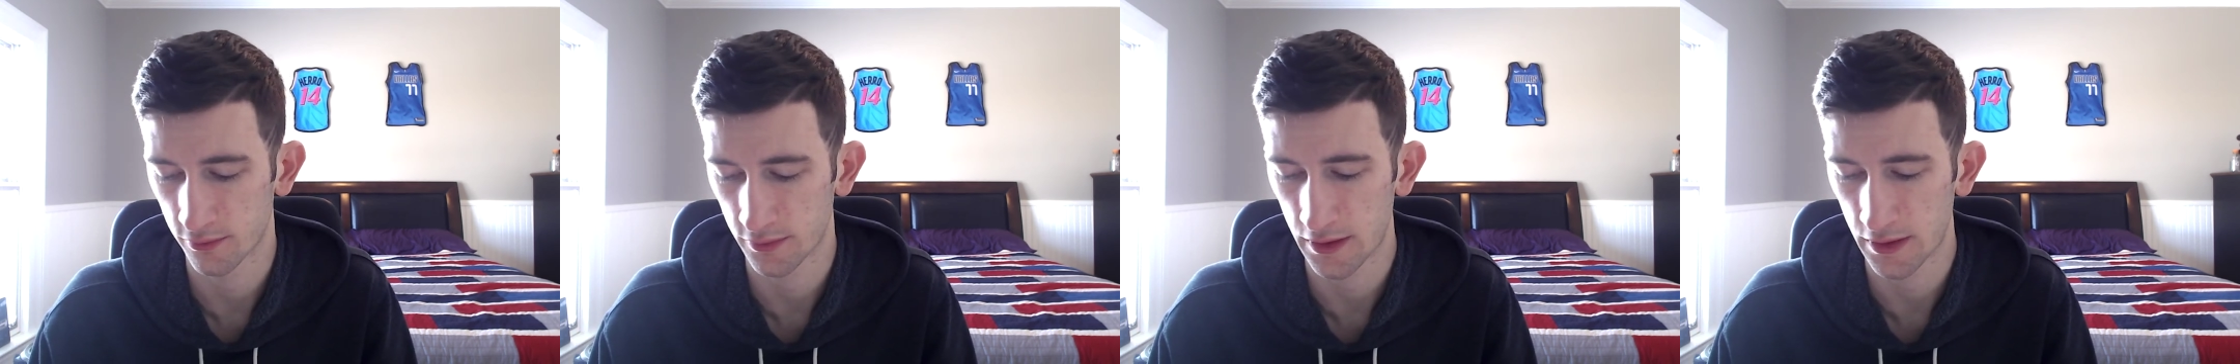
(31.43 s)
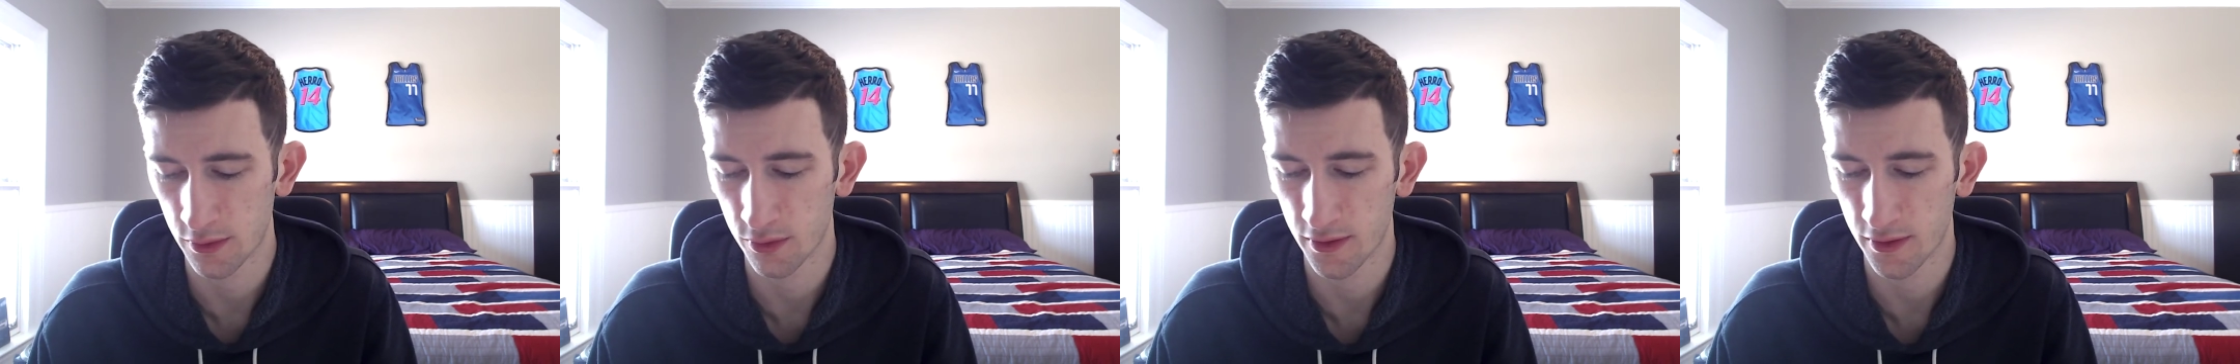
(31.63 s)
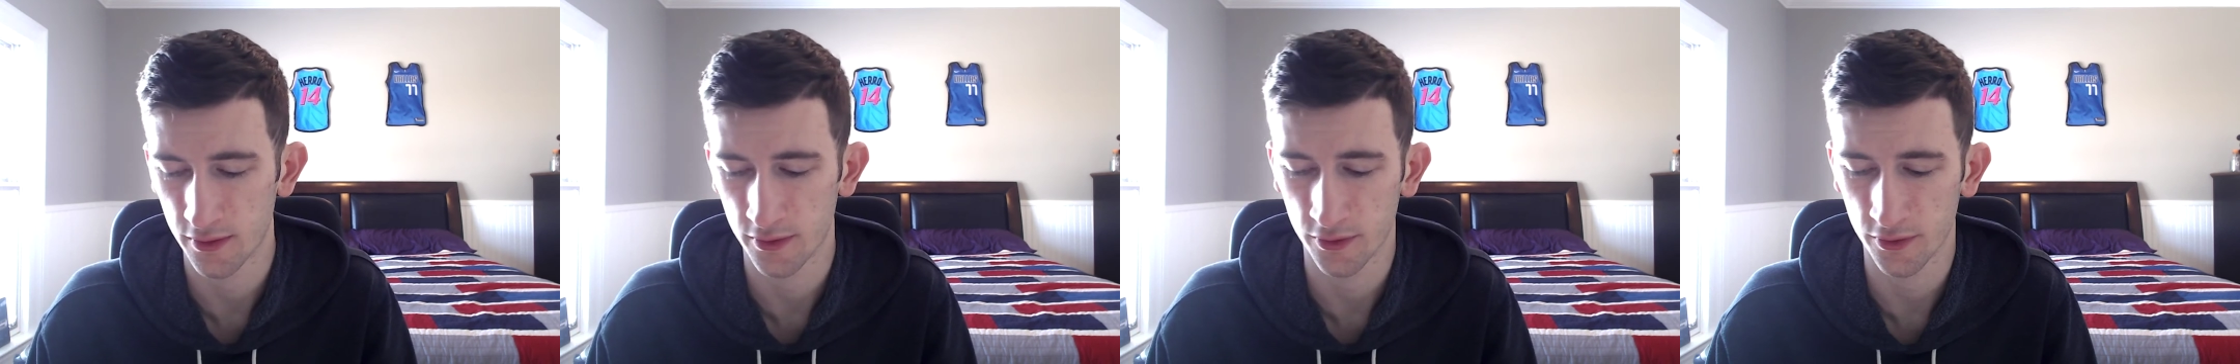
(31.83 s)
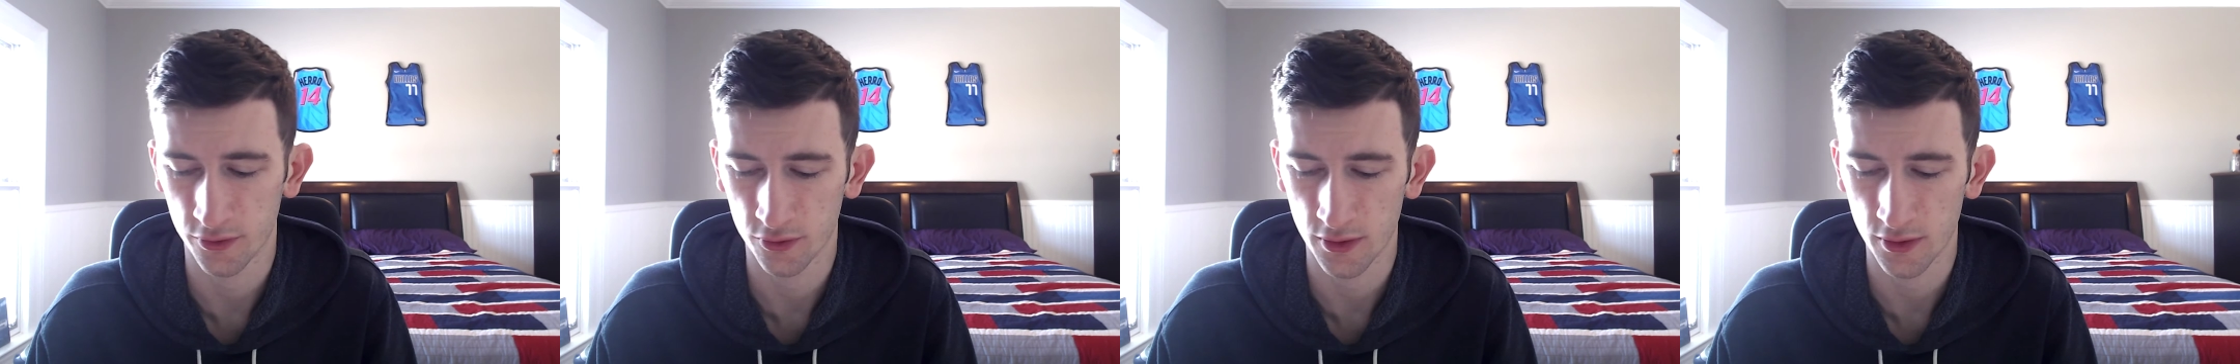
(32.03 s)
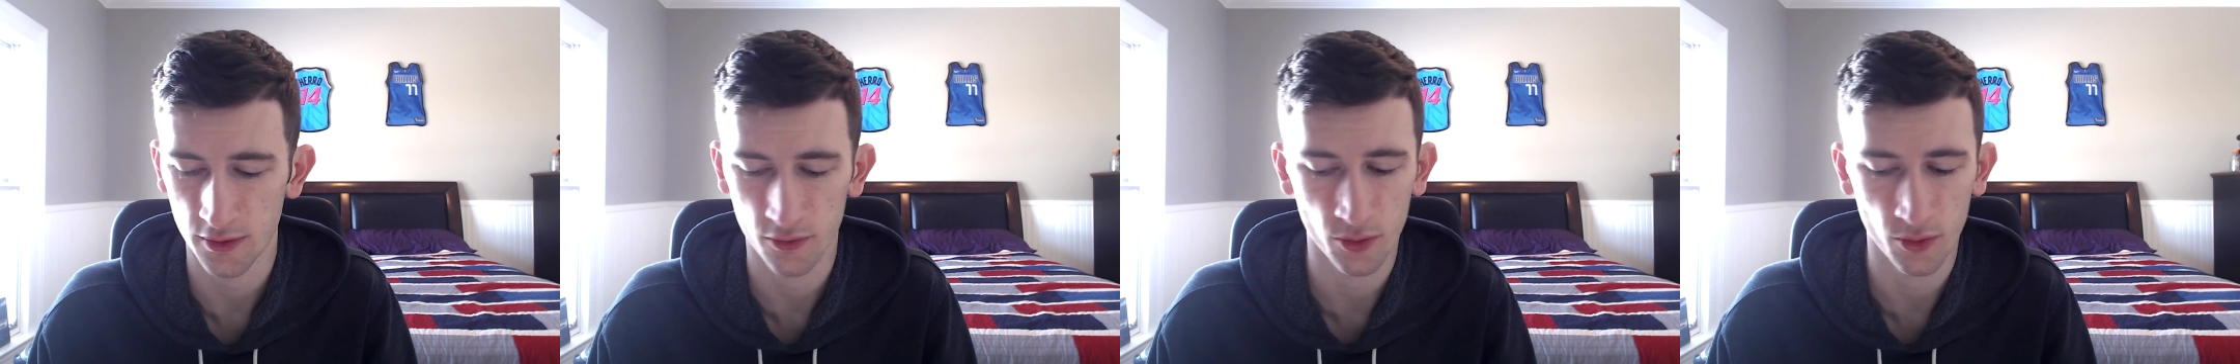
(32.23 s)
They went in a
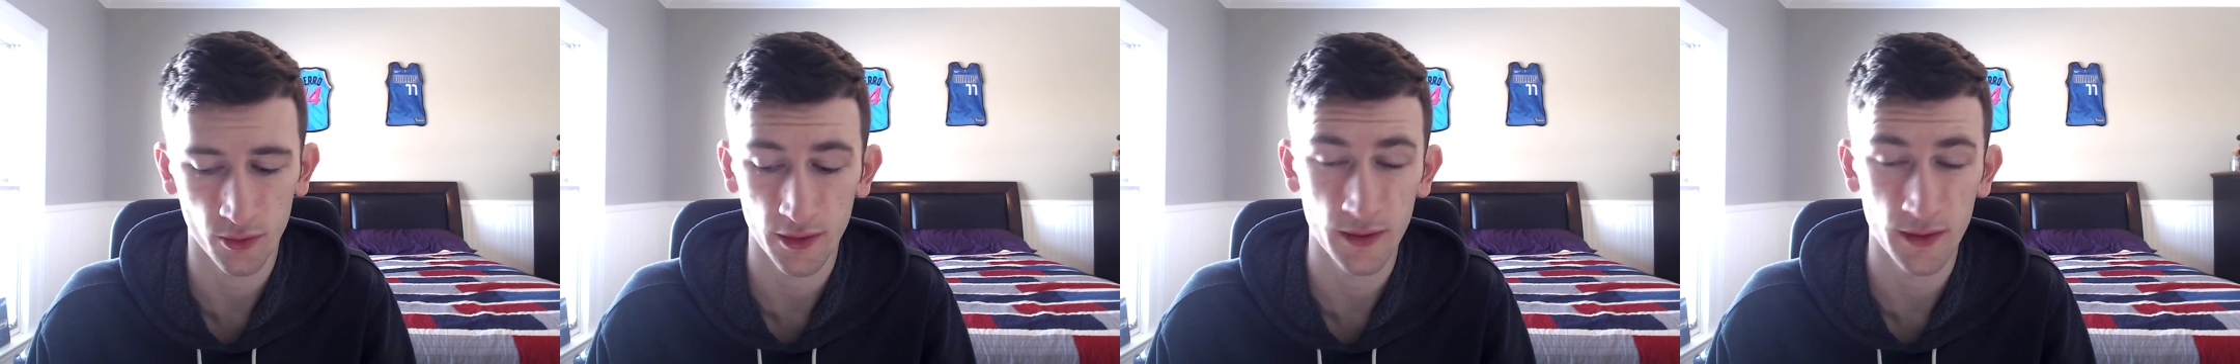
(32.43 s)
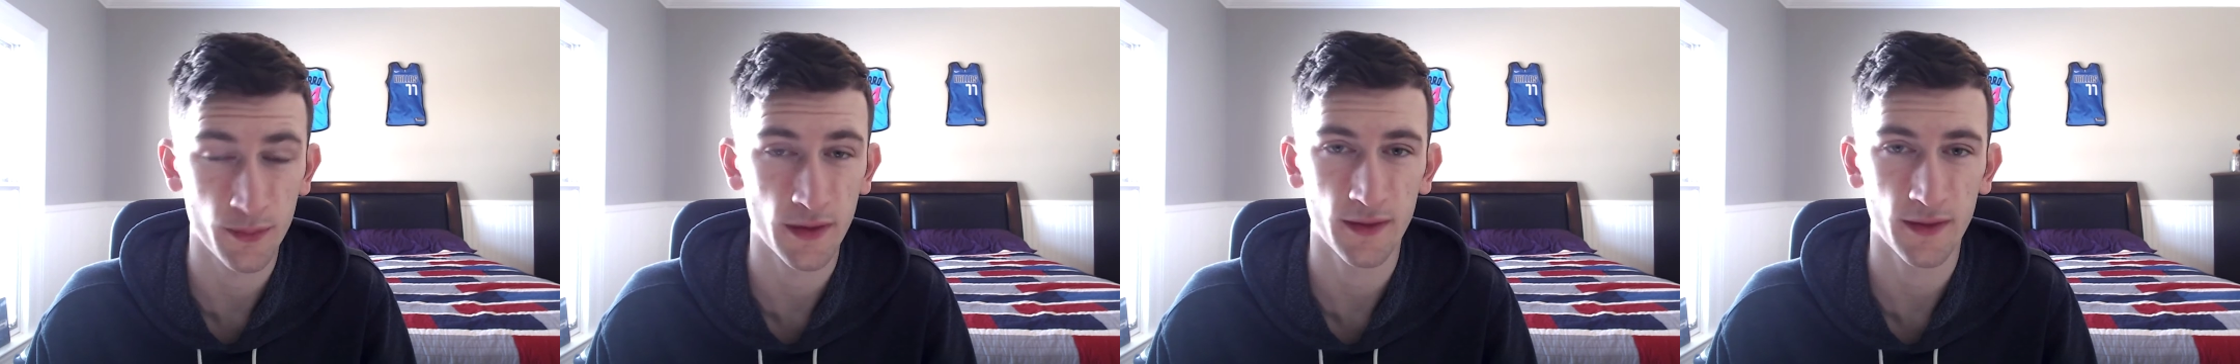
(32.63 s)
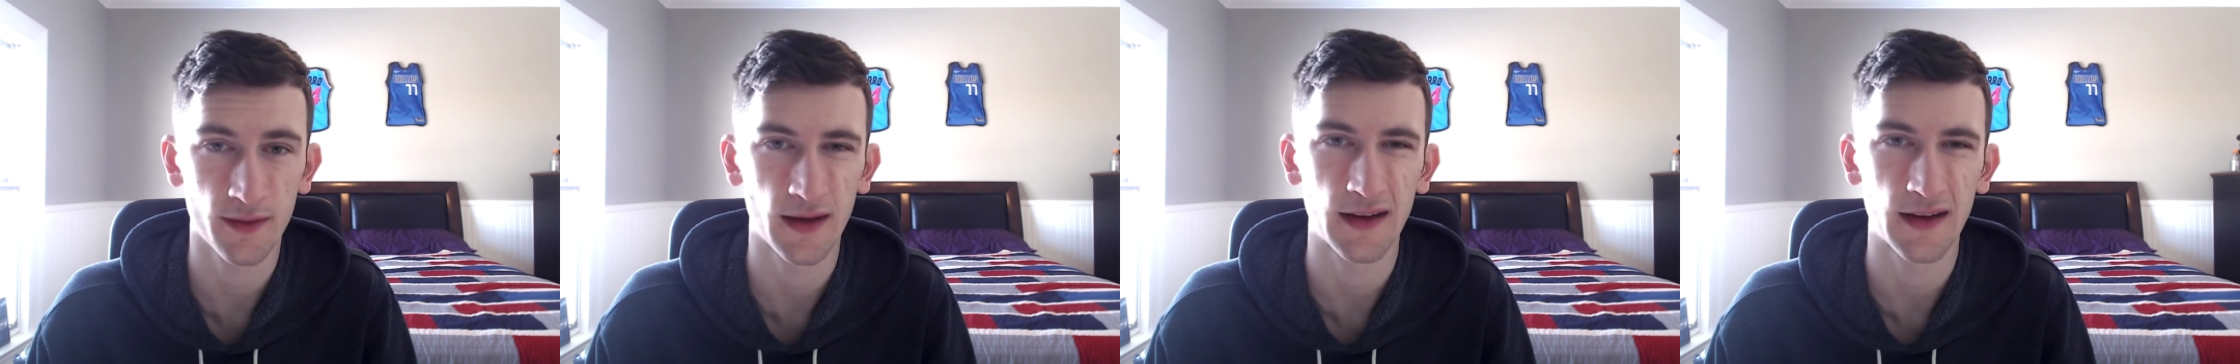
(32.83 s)
stretch where they missed